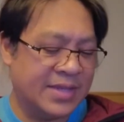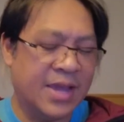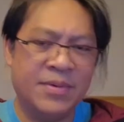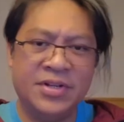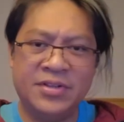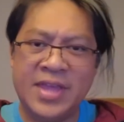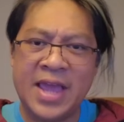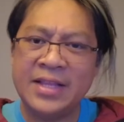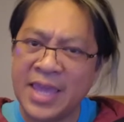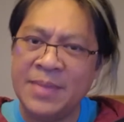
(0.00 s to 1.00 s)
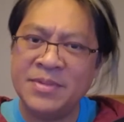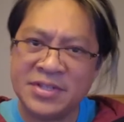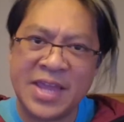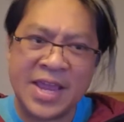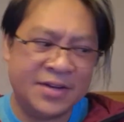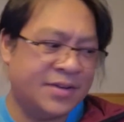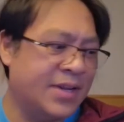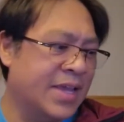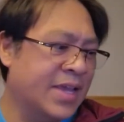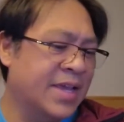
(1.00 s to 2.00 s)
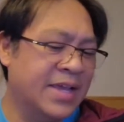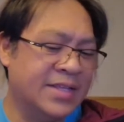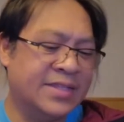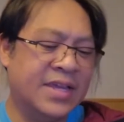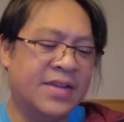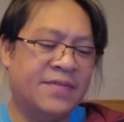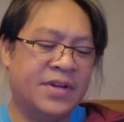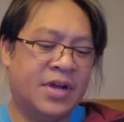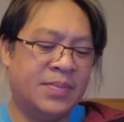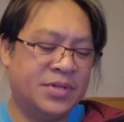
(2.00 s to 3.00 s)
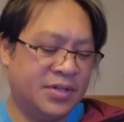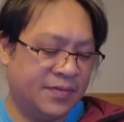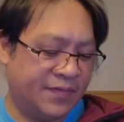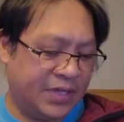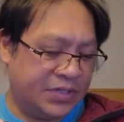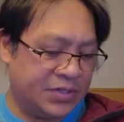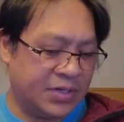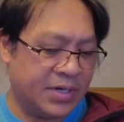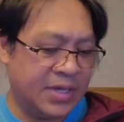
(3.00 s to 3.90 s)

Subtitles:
I wish that came standard instead of an optional feature.